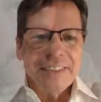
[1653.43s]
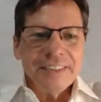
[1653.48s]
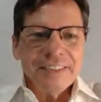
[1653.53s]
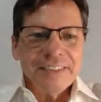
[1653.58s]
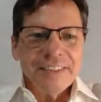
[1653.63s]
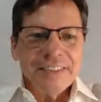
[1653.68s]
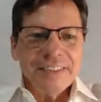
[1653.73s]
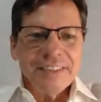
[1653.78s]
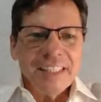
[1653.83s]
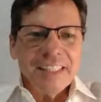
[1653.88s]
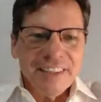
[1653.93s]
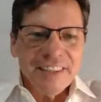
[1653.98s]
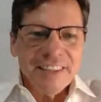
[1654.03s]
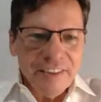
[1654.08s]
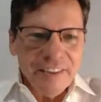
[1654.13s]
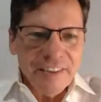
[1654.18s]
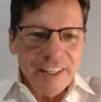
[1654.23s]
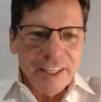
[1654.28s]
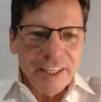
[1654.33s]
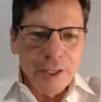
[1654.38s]
I,
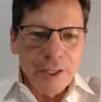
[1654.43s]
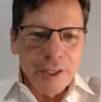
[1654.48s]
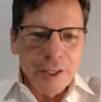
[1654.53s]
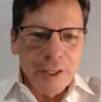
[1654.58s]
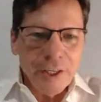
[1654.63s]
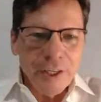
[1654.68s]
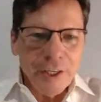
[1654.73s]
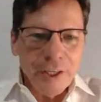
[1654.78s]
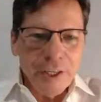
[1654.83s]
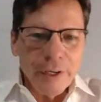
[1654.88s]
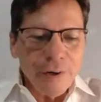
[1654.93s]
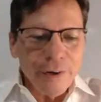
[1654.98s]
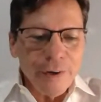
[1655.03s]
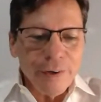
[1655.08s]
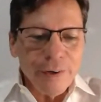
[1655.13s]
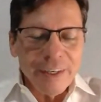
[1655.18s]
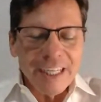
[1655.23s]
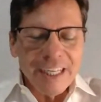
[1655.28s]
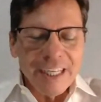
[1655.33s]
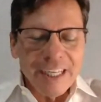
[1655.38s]
Thank you,
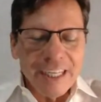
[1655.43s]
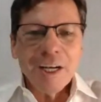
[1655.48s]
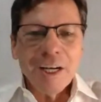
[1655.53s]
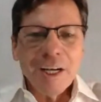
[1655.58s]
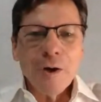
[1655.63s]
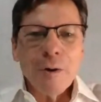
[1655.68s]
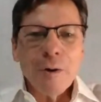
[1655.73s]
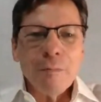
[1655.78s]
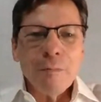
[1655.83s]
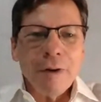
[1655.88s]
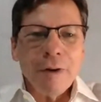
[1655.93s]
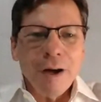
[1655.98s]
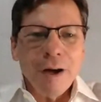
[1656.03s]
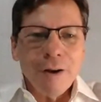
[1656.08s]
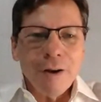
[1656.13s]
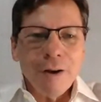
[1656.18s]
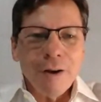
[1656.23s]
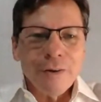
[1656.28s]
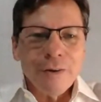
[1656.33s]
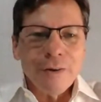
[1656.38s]
Ivo, and hello,
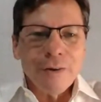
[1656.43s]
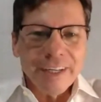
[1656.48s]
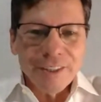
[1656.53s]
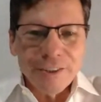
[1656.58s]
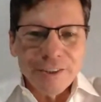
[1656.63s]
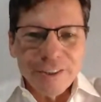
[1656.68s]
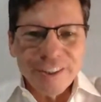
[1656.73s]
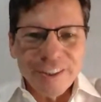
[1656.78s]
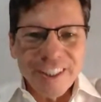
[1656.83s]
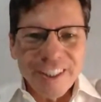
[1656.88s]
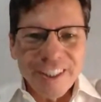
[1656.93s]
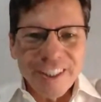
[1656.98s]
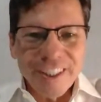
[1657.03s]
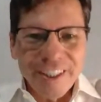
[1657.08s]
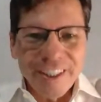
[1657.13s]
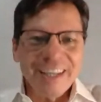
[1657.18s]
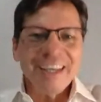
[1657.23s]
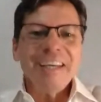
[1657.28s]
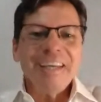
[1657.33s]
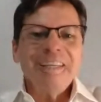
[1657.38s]
Paulo. Great to see you
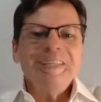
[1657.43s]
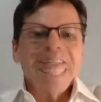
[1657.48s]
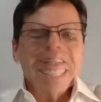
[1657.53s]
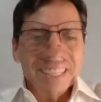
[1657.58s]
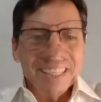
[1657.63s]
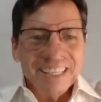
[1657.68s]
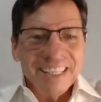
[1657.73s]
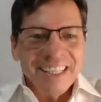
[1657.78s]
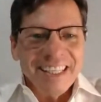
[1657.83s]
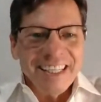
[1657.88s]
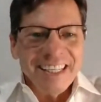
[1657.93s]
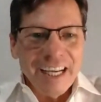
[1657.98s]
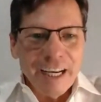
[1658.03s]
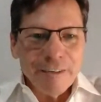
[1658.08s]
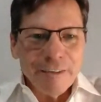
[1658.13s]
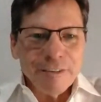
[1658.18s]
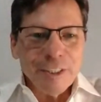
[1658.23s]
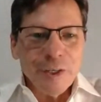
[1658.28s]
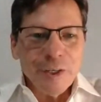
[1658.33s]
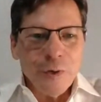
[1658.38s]
again
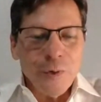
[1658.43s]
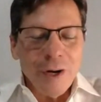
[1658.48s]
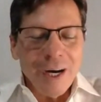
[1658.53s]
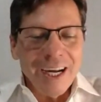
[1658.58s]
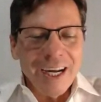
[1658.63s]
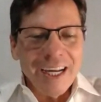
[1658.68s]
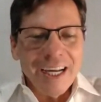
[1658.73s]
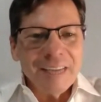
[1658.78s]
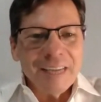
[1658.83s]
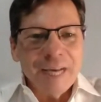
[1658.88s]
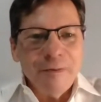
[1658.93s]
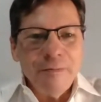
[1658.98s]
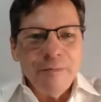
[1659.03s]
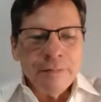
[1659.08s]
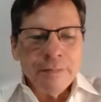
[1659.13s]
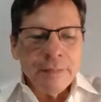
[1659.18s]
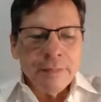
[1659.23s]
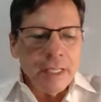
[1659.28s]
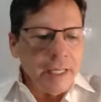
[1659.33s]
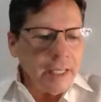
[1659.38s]
after a while.
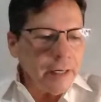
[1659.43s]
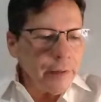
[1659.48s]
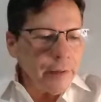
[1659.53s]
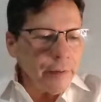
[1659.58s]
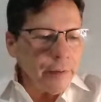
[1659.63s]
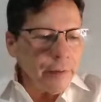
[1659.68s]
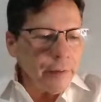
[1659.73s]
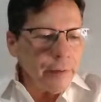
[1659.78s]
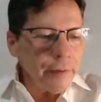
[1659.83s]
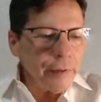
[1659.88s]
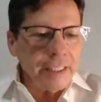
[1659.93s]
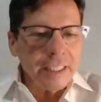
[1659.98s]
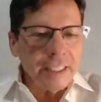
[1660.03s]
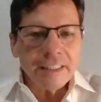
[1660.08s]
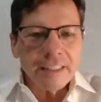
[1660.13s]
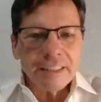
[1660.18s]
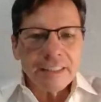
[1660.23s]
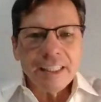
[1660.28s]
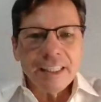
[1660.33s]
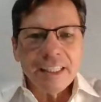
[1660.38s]
Regarding
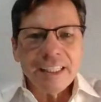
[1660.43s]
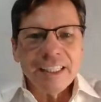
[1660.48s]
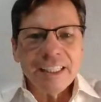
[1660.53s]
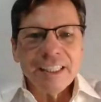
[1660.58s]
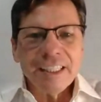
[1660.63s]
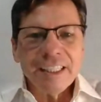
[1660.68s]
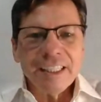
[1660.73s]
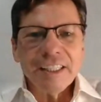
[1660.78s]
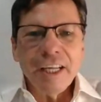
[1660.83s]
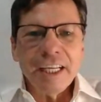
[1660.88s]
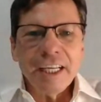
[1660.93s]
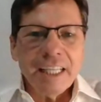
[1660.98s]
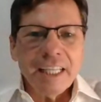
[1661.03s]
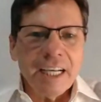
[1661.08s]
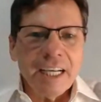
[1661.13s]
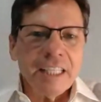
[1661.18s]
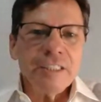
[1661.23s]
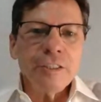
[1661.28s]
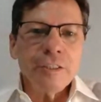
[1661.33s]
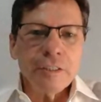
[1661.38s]
data,
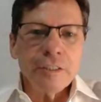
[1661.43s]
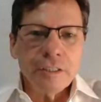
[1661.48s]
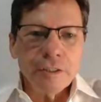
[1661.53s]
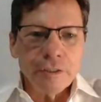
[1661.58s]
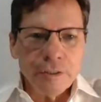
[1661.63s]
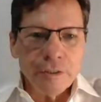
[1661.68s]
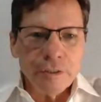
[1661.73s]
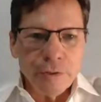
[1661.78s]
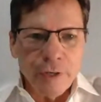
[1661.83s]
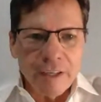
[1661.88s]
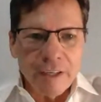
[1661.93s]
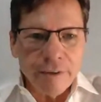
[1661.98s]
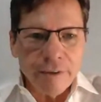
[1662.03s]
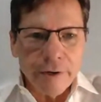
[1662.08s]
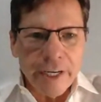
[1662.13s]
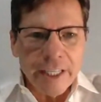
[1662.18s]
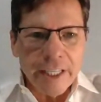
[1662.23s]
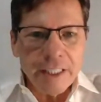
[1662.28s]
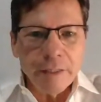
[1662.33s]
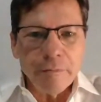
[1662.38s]
and you have
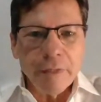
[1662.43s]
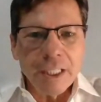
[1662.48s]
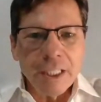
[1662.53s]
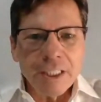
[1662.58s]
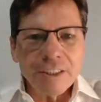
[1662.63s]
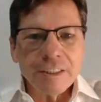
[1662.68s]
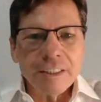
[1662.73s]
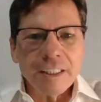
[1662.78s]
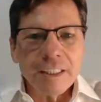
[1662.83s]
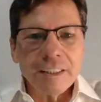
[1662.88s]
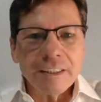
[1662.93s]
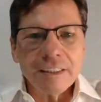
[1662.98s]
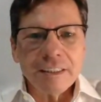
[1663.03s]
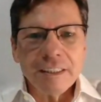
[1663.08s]
already mentioned that